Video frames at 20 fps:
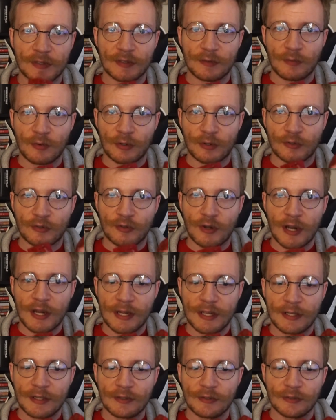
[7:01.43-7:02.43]
they're more
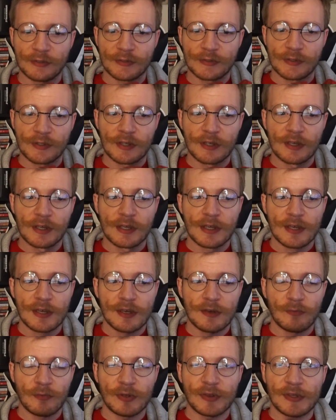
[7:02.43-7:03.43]
triangles,
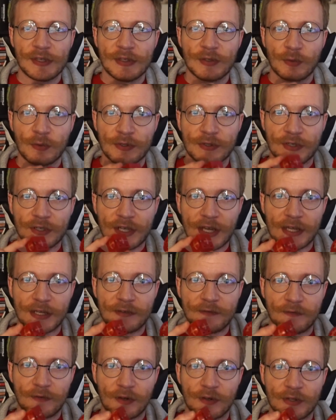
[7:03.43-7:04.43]
but these ones are
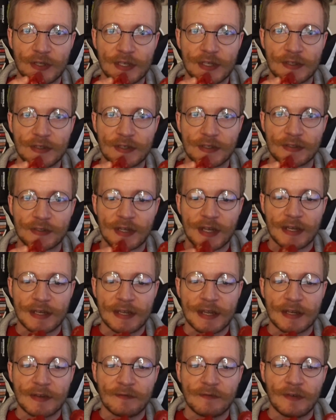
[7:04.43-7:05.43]
the easiest to
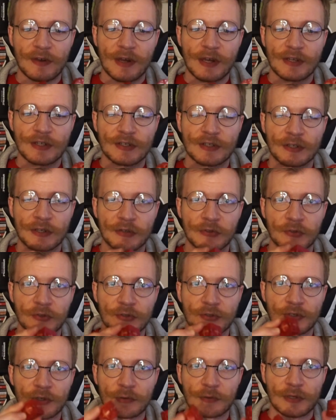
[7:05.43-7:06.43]
identify just because they're
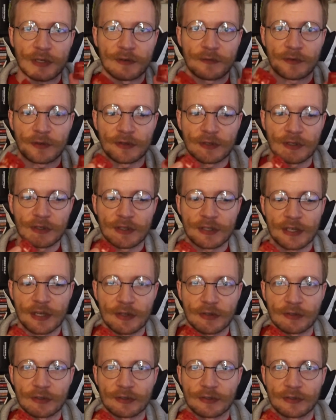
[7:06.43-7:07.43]
so different than the
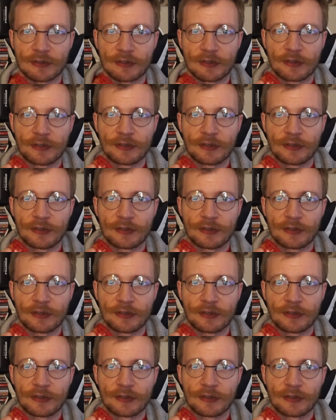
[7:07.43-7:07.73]
others.